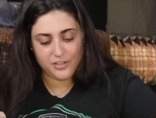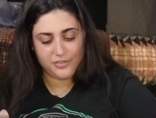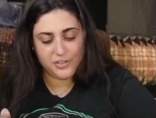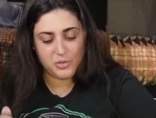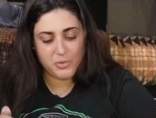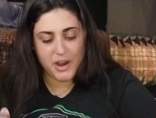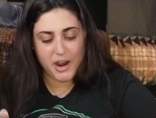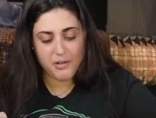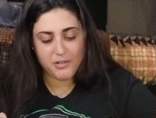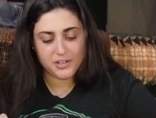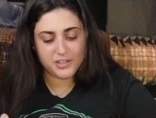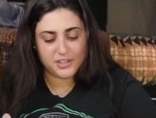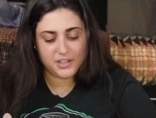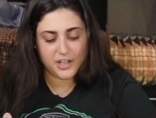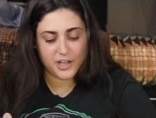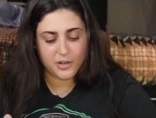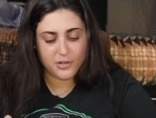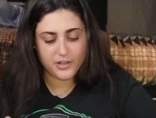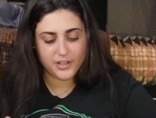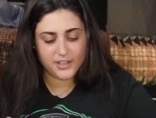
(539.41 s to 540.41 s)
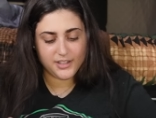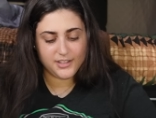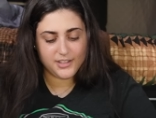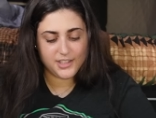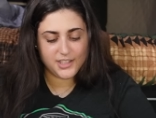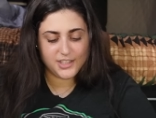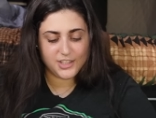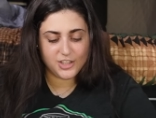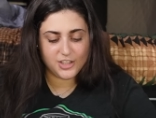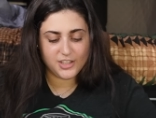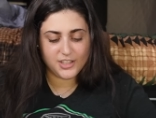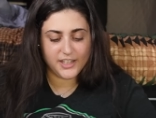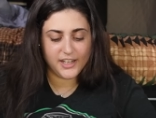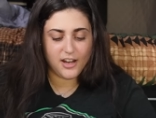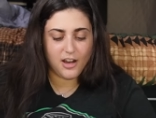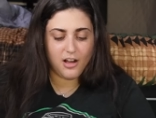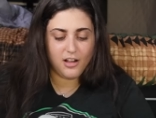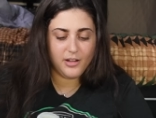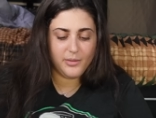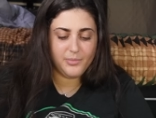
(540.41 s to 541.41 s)
a few hours ago, and it's just like
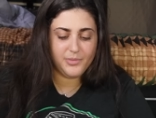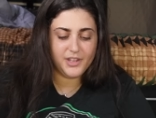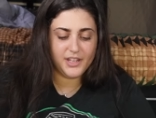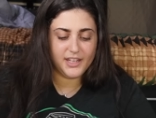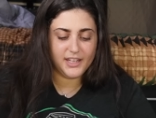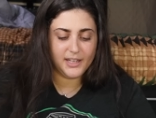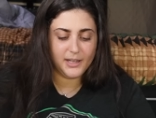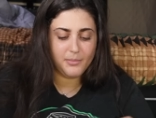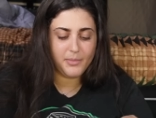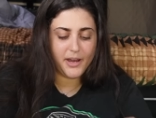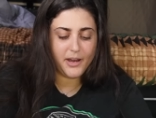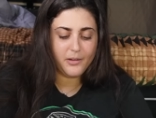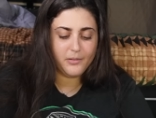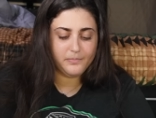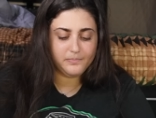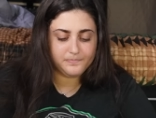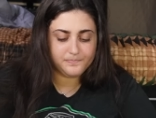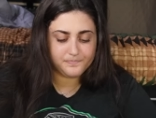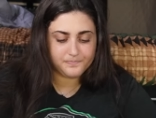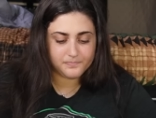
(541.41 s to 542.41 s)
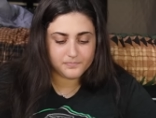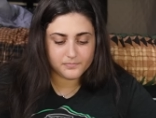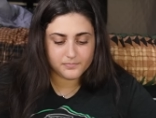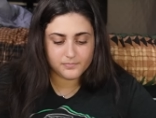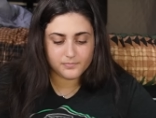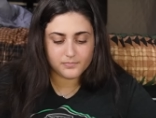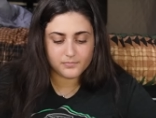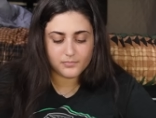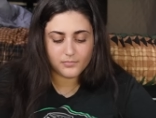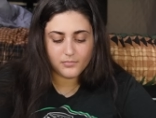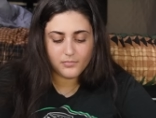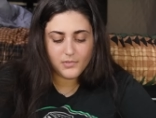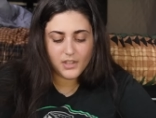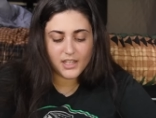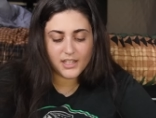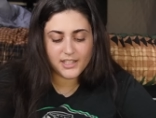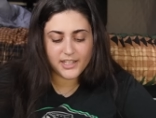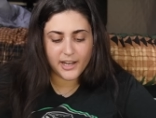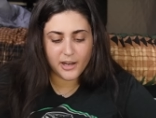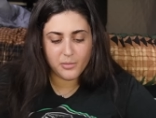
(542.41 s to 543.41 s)
all I'm thinking about
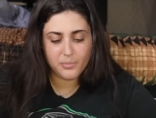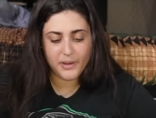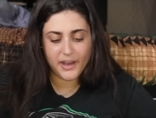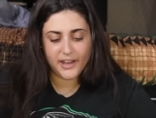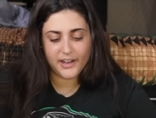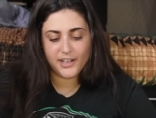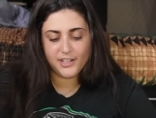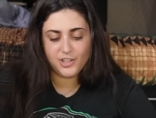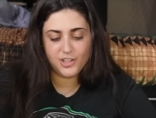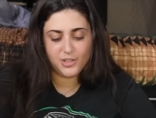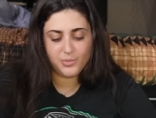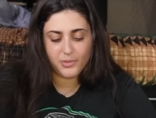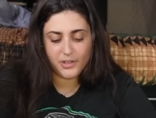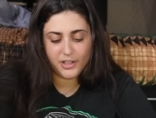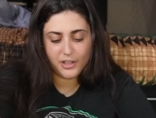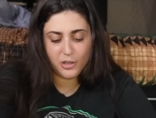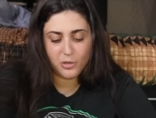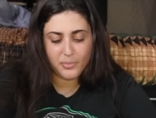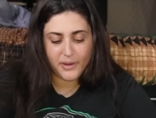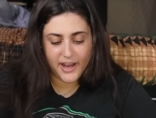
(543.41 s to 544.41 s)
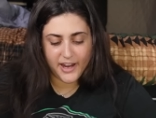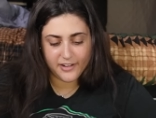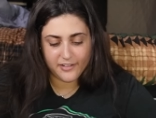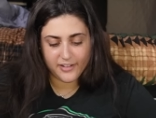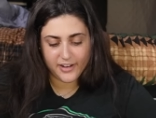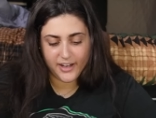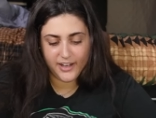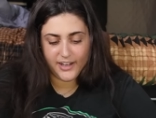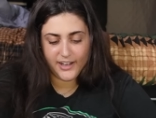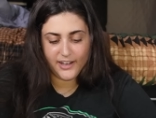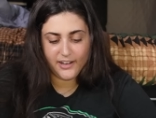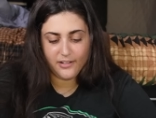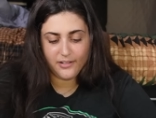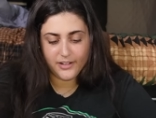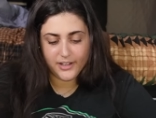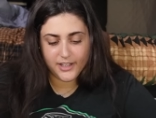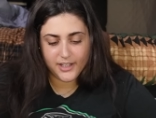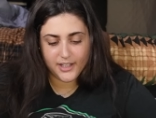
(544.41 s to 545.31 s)
is how bad I just want to go back right now.